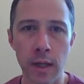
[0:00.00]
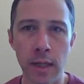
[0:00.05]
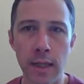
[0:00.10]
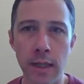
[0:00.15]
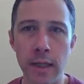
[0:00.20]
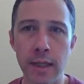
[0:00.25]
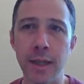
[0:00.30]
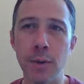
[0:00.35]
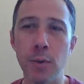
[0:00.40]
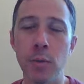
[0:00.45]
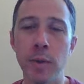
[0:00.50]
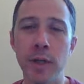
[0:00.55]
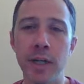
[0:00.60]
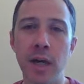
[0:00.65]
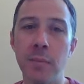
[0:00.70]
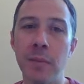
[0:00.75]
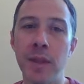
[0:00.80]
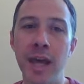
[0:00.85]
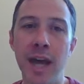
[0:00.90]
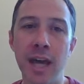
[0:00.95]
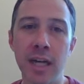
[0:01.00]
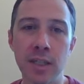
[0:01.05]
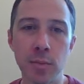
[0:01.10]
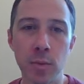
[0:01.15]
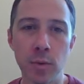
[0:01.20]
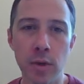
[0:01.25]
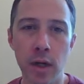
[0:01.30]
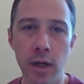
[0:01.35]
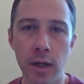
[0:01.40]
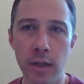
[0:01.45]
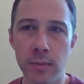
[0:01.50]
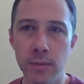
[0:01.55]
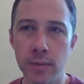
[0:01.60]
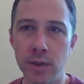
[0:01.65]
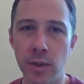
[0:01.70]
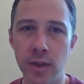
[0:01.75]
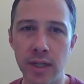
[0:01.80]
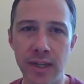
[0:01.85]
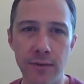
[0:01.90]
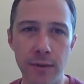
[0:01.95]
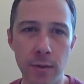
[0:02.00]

They will become the expert on it. So I give them